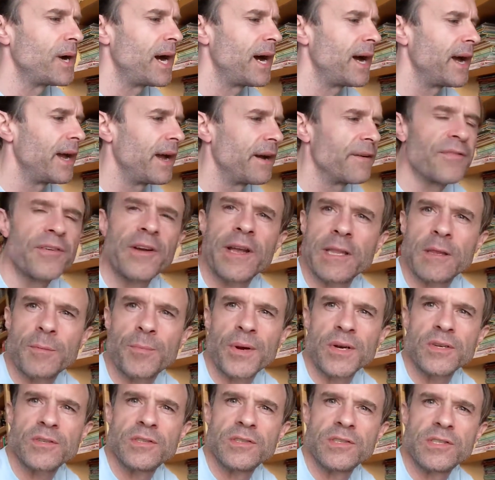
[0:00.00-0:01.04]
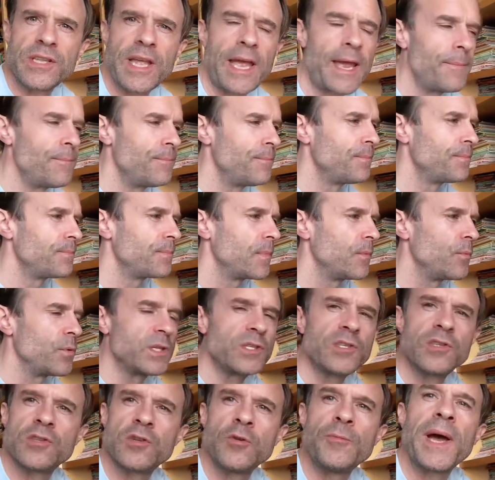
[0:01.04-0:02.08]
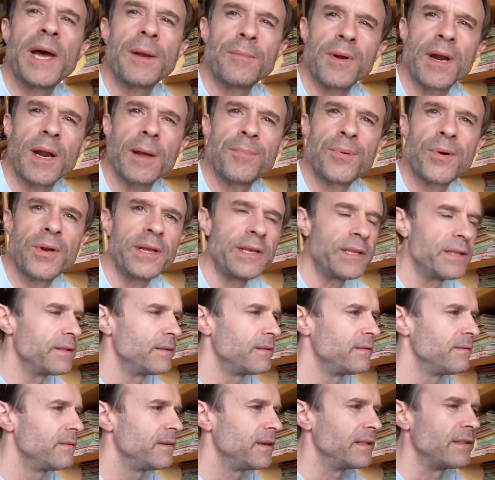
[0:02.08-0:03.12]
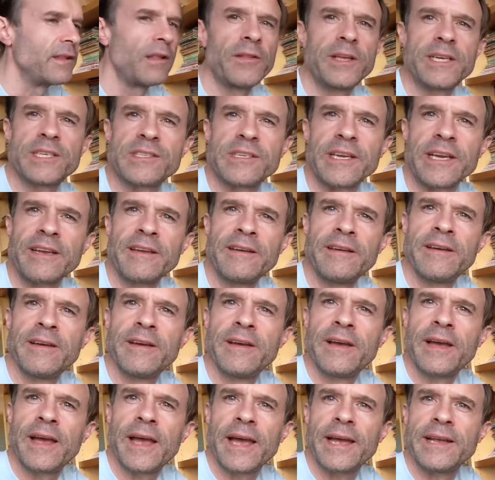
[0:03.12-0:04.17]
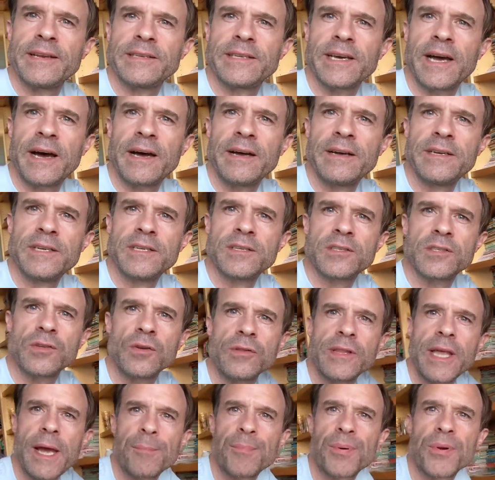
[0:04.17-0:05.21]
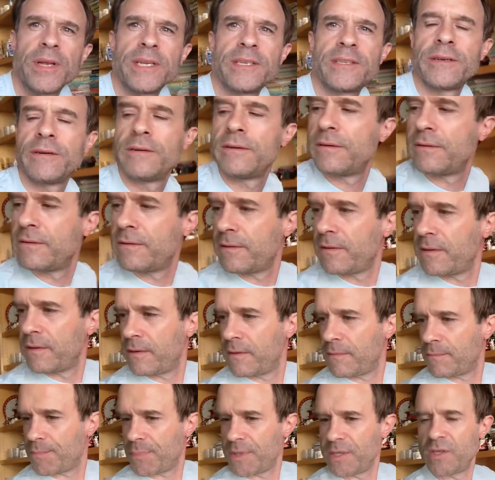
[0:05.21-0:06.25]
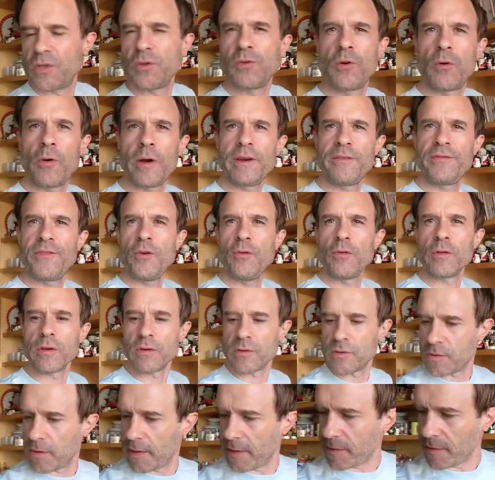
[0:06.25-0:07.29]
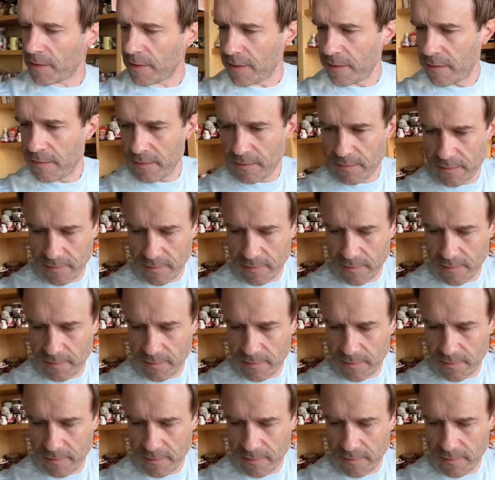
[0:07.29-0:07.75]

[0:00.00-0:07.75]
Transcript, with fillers: by, I forget the person's name, which is too bad, but I put it in the listing. And sold that print. Been doing quite a few of those lately.